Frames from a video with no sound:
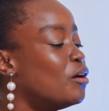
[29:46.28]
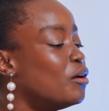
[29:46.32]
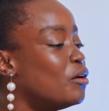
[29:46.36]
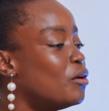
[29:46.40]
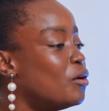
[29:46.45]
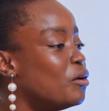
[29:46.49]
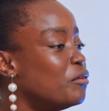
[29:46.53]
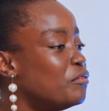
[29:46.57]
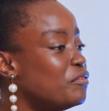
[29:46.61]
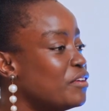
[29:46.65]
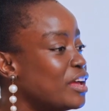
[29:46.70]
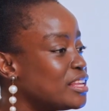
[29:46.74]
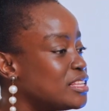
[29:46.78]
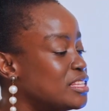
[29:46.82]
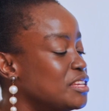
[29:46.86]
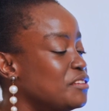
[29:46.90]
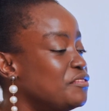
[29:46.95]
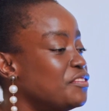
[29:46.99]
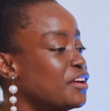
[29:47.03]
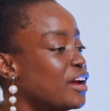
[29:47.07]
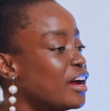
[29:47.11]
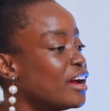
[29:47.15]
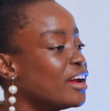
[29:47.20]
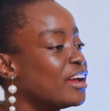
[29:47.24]
obviously
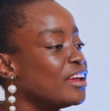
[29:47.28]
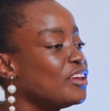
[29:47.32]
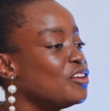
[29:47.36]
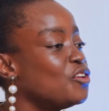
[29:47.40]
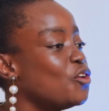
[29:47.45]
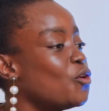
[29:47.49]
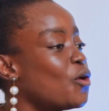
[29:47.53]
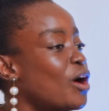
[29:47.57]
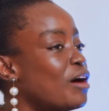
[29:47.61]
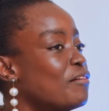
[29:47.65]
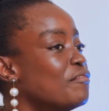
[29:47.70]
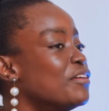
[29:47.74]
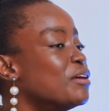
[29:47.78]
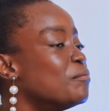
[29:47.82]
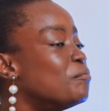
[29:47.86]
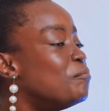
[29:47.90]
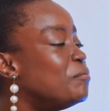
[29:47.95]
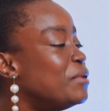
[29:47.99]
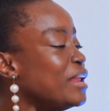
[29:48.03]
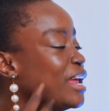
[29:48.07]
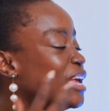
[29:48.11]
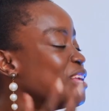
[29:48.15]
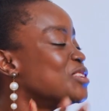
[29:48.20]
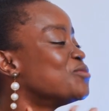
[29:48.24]
if you have a
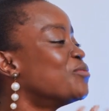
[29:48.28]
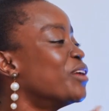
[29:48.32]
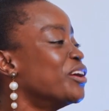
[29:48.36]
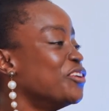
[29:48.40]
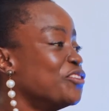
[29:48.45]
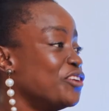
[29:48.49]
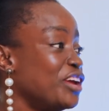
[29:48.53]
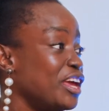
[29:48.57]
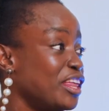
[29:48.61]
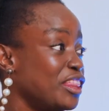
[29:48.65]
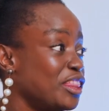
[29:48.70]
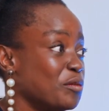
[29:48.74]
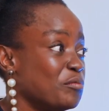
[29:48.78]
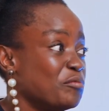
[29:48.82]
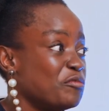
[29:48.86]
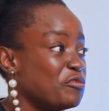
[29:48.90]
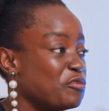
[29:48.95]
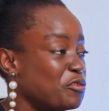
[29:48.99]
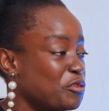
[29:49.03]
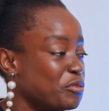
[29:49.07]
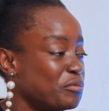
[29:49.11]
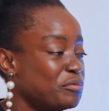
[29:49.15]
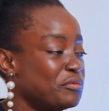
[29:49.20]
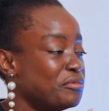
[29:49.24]
place where you get them
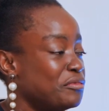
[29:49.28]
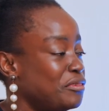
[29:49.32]
from,